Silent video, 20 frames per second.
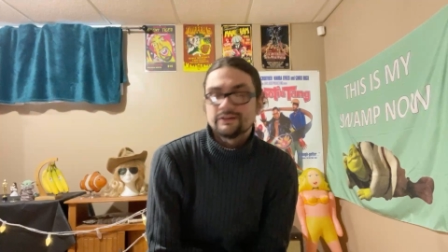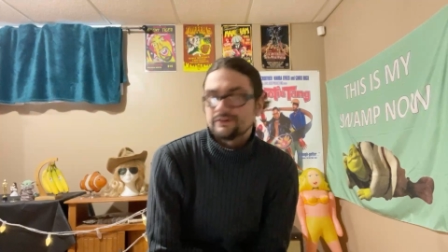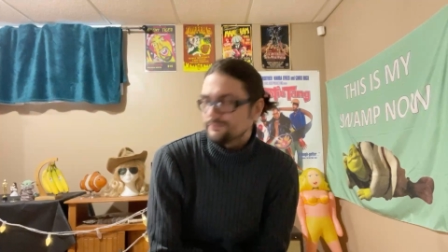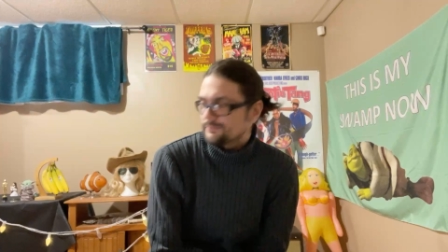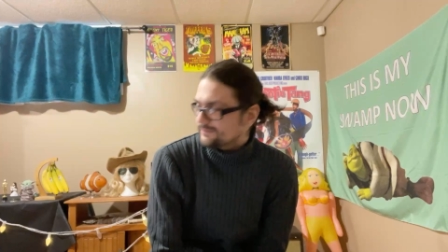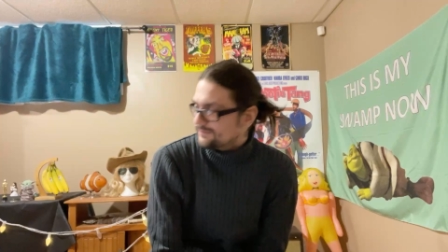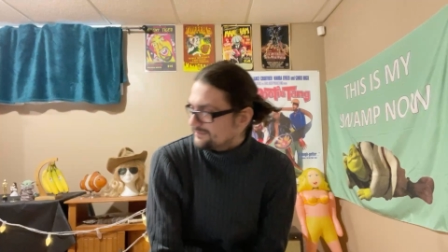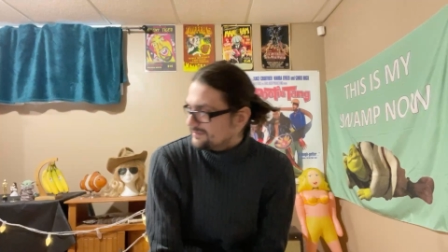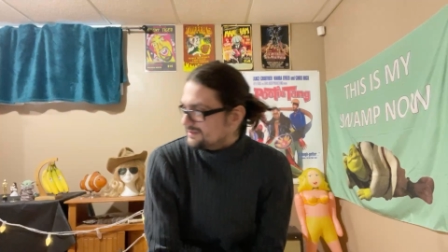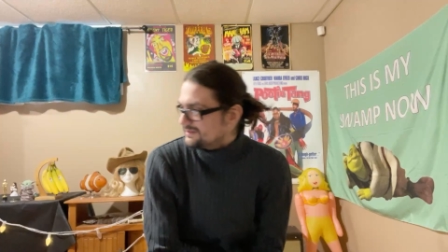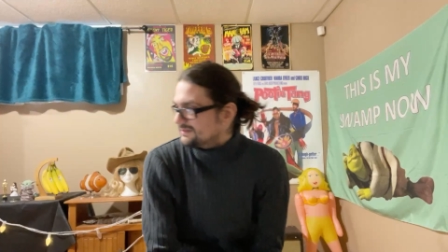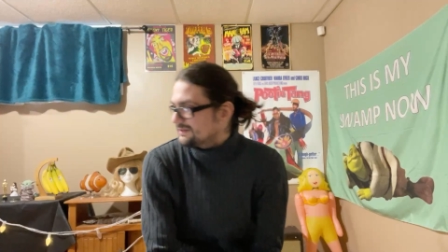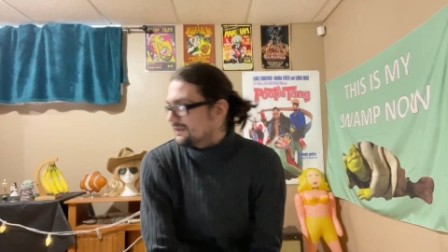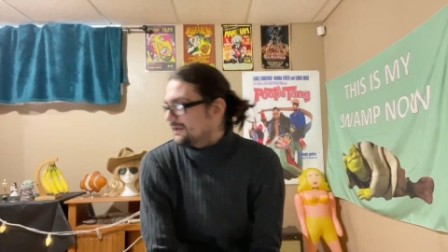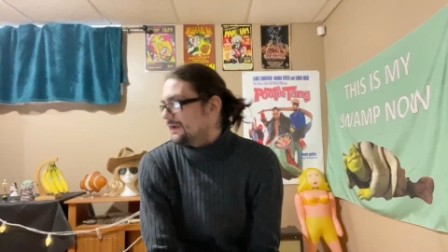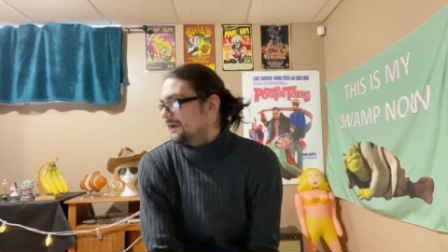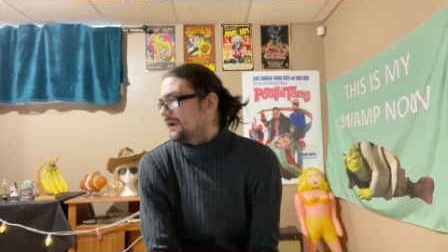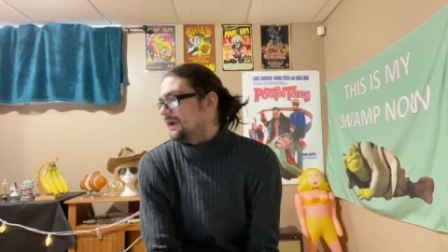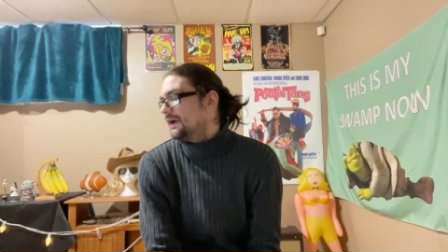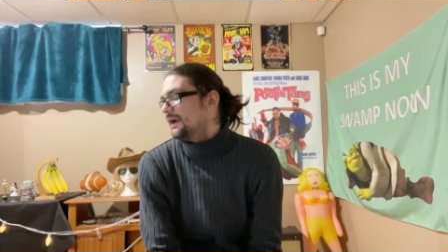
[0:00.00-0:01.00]
movies,
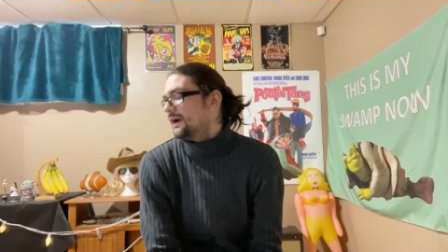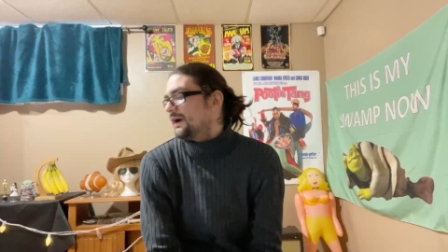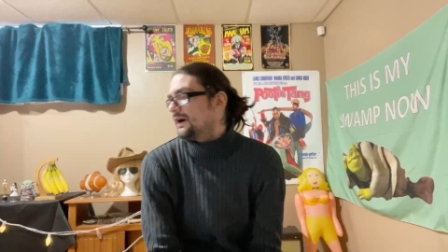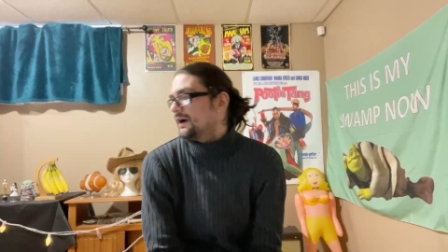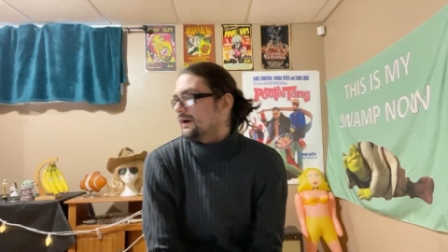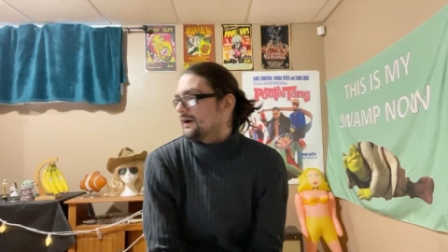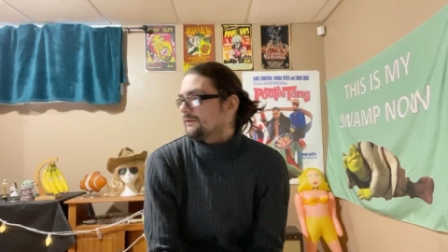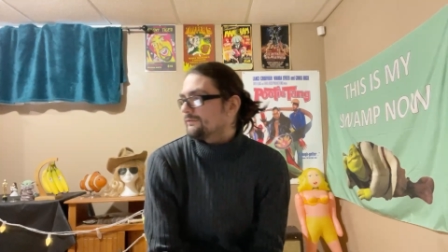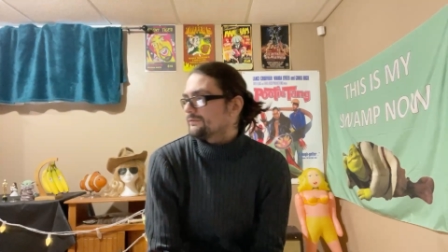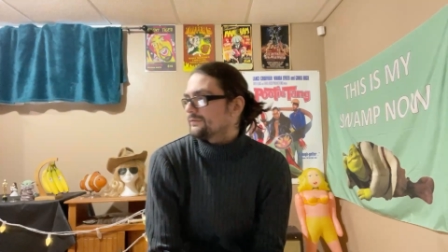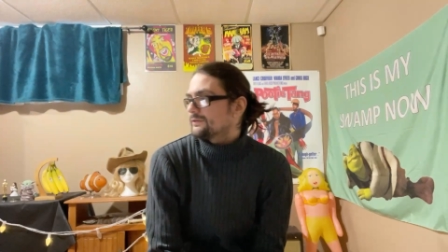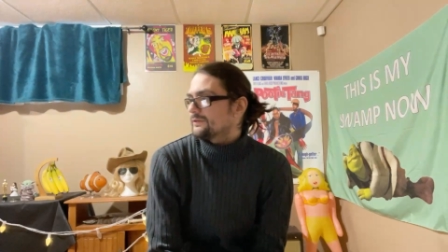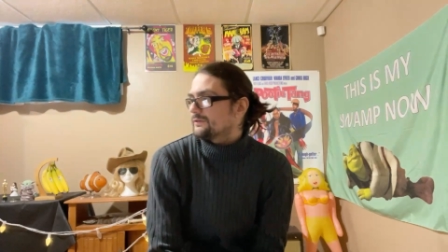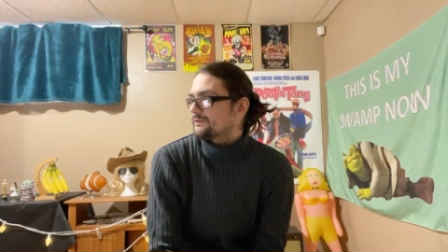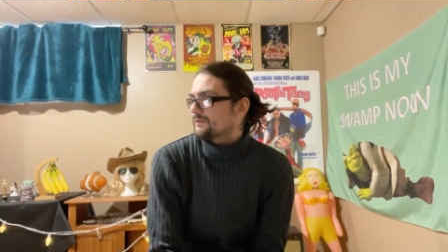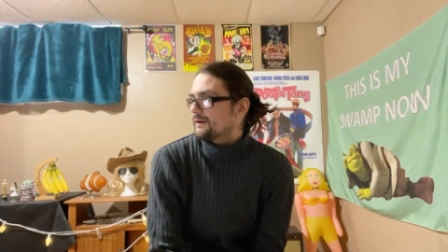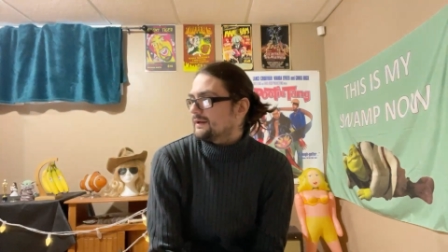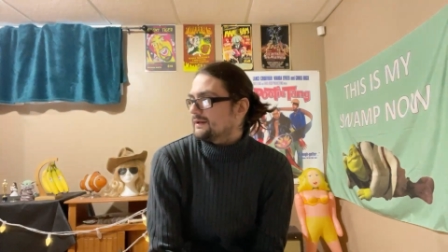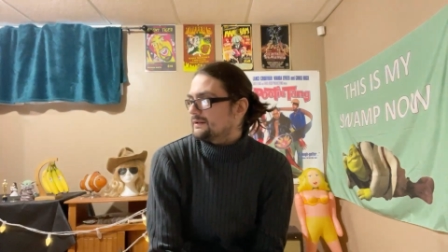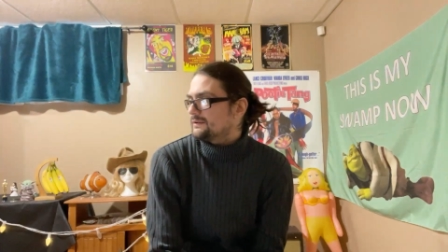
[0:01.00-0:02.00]
for their
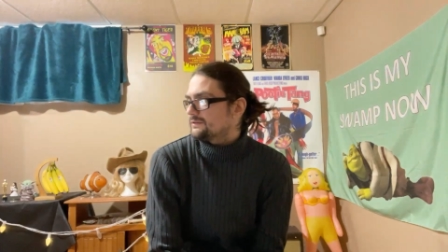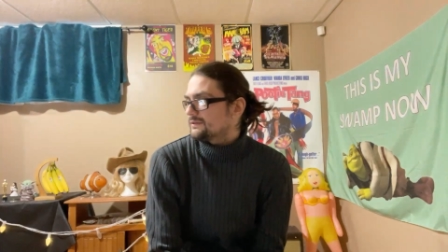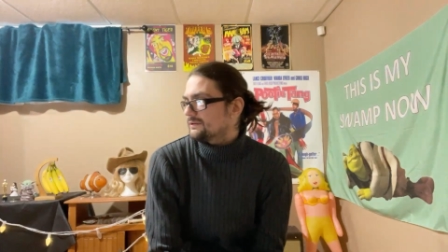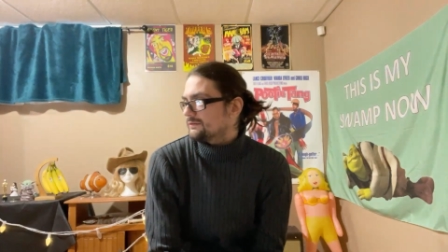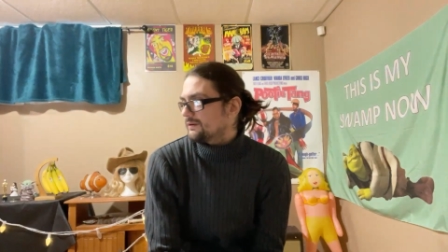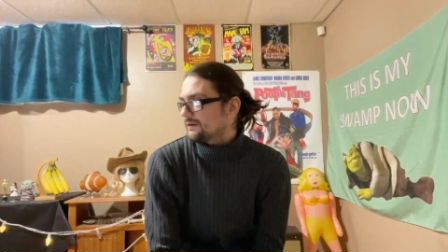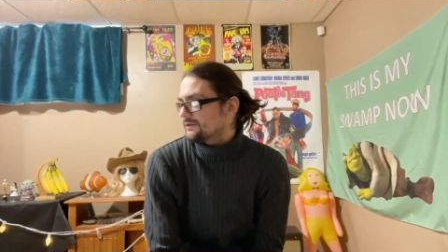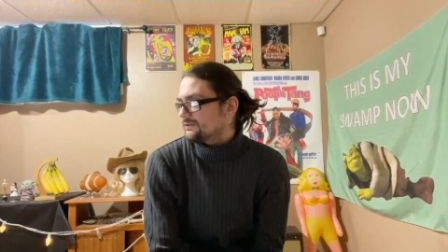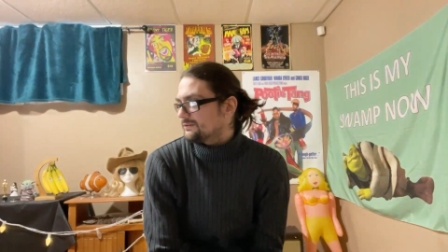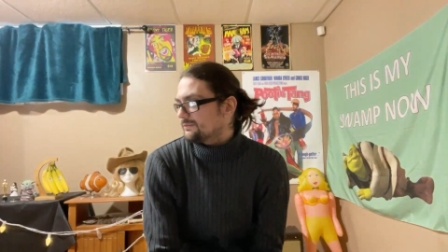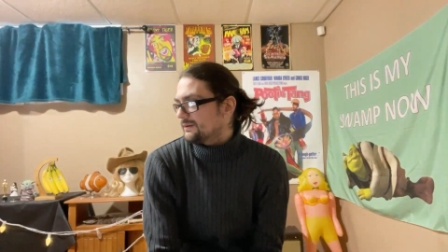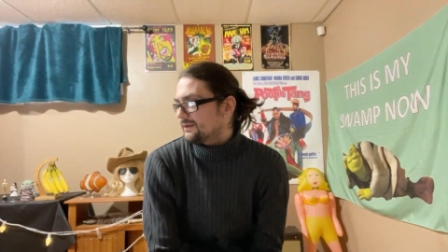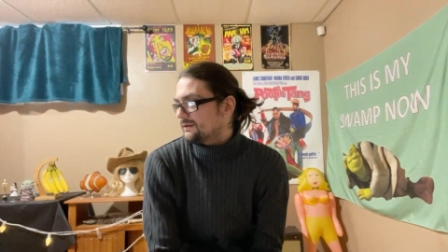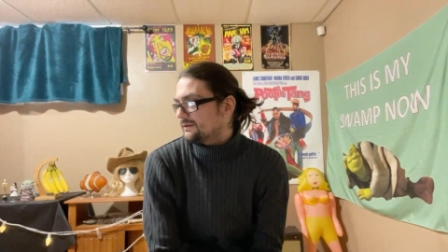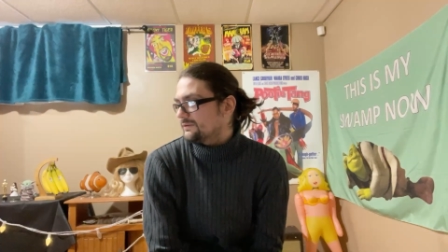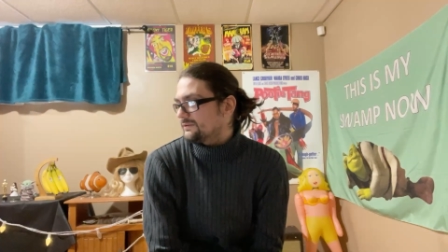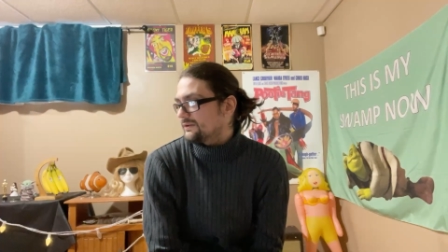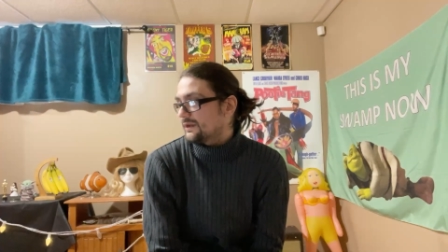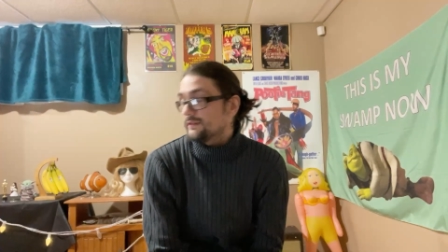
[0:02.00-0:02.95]
ratings on Rotten Tomatoes,